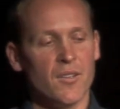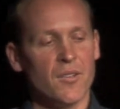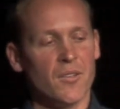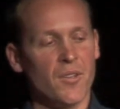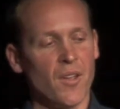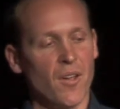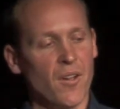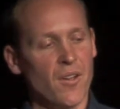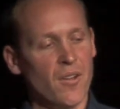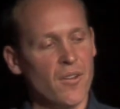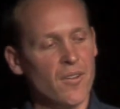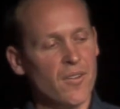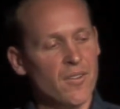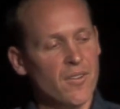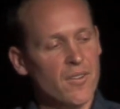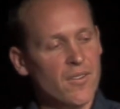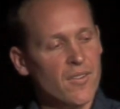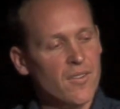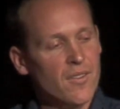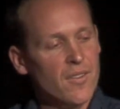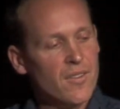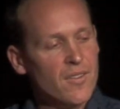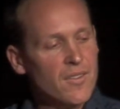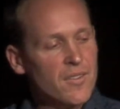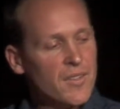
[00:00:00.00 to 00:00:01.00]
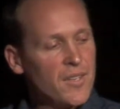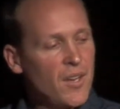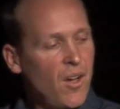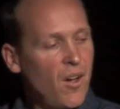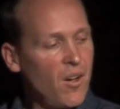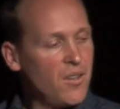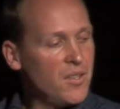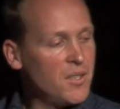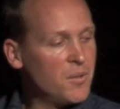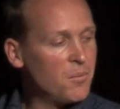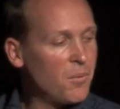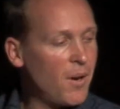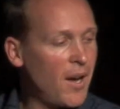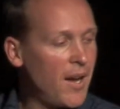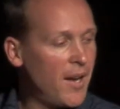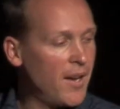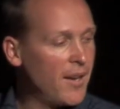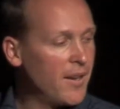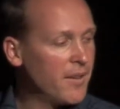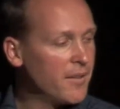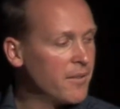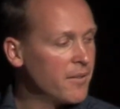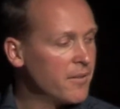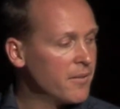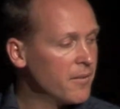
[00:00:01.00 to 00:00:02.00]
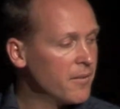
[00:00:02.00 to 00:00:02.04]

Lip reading: So the only way